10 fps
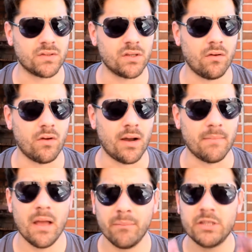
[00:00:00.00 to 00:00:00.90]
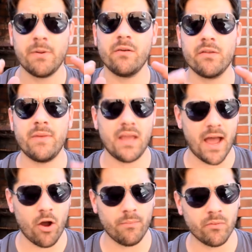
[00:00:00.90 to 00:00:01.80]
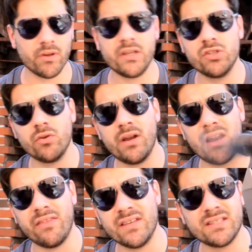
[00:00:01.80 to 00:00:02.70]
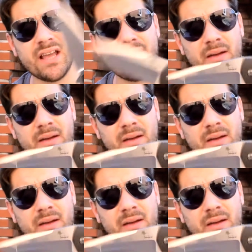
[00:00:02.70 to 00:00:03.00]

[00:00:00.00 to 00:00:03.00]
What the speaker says: So please bear with me. I hope you really enjoyed this knife.